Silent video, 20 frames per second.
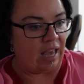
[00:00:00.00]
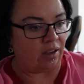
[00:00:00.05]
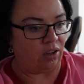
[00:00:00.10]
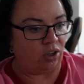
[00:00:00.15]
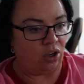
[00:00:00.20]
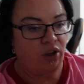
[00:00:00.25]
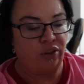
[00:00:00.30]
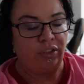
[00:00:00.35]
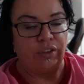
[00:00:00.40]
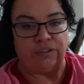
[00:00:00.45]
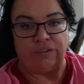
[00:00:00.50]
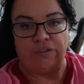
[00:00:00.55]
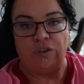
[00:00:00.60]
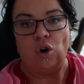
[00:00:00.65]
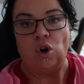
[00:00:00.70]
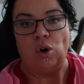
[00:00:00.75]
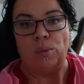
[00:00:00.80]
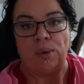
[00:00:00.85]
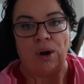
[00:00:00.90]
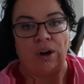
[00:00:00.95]
got the
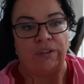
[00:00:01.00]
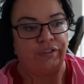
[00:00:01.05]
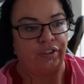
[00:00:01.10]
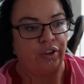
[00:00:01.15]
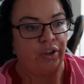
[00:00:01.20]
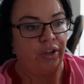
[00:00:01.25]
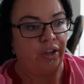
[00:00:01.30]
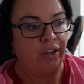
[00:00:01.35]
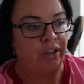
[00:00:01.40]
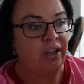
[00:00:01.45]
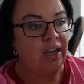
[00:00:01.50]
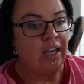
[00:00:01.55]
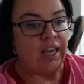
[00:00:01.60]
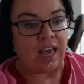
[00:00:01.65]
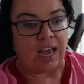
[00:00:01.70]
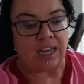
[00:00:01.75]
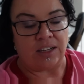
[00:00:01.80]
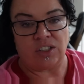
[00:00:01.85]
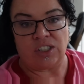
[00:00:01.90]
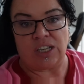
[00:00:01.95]
form off her,
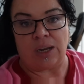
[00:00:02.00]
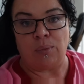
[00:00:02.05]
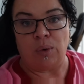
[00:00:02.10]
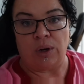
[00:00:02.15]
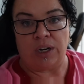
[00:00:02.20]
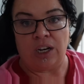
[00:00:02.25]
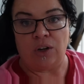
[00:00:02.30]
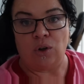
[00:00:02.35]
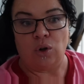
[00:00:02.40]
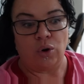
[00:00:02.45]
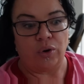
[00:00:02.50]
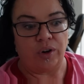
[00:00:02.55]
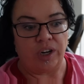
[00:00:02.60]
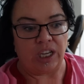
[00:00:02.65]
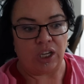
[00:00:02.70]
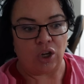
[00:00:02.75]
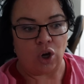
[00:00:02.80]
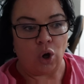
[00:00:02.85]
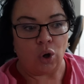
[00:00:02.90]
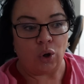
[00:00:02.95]
and someone had
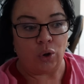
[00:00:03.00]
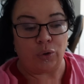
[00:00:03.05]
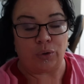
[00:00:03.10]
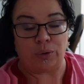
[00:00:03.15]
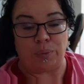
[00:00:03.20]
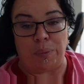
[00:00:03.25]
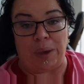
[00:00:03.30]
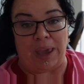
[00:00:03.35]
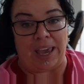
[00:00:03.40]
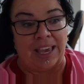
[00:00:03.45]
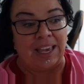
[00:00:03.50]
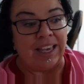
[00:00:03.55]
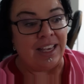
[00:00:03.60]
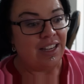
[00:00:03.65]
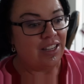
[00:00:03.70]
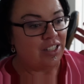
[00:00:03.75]
already called me.